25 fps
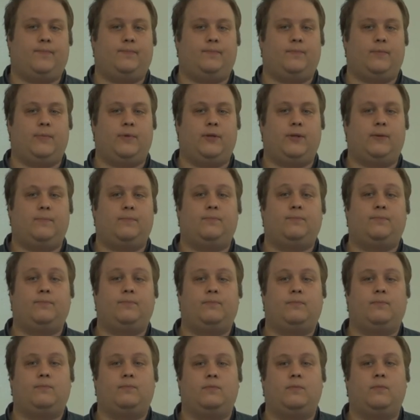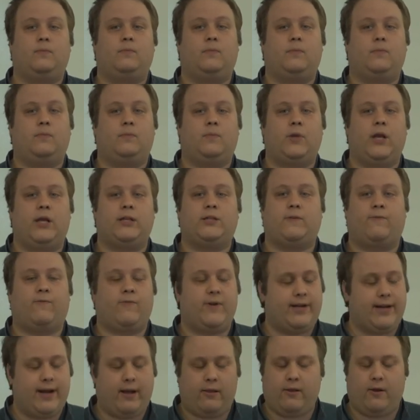And that's free download, or do we need It's a
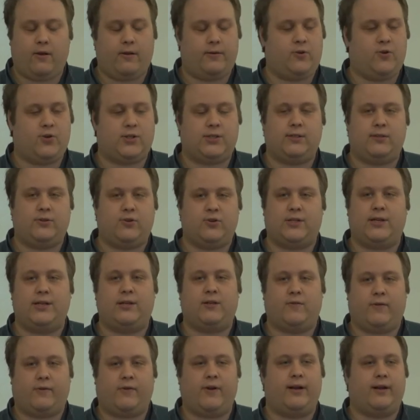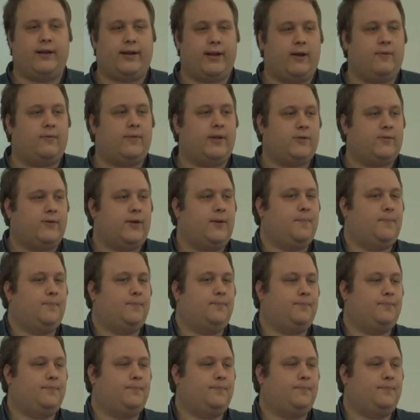free download. You just, just need to create an account. That's right.